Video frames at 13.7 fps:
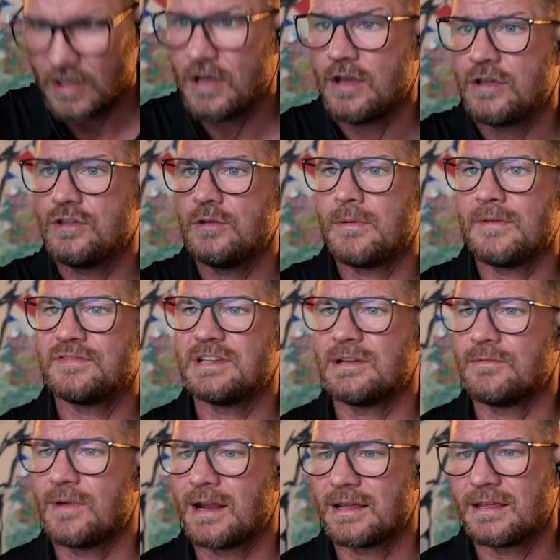U F C
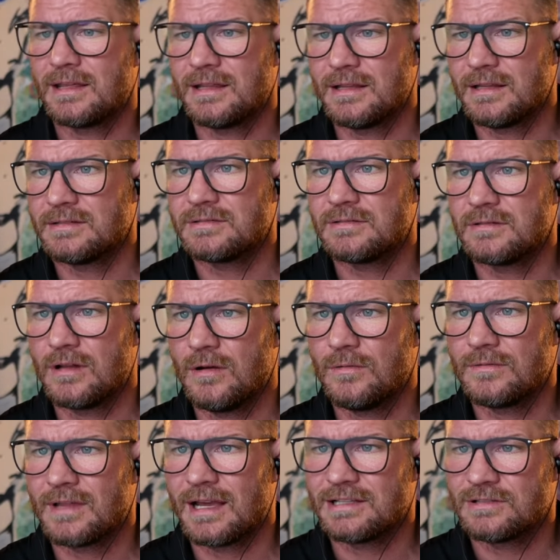rankings. No,
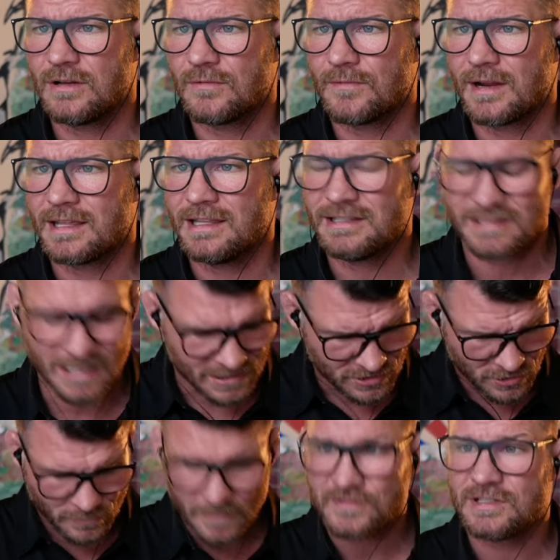that is not rankings. That is
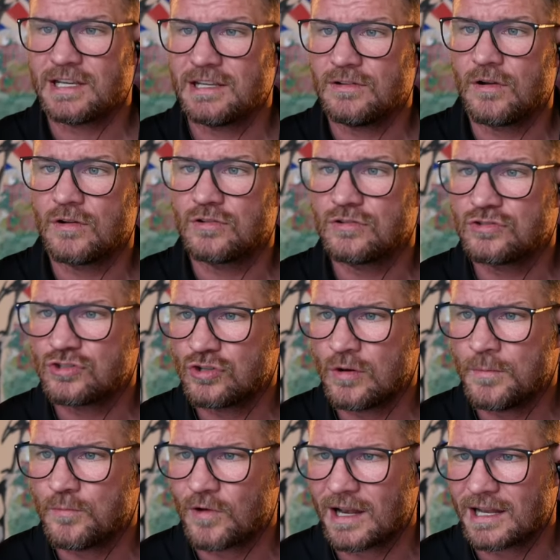U F C
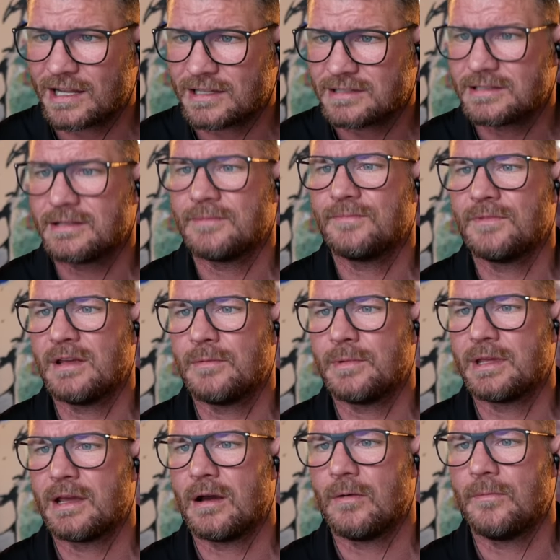subreddit. Here we go.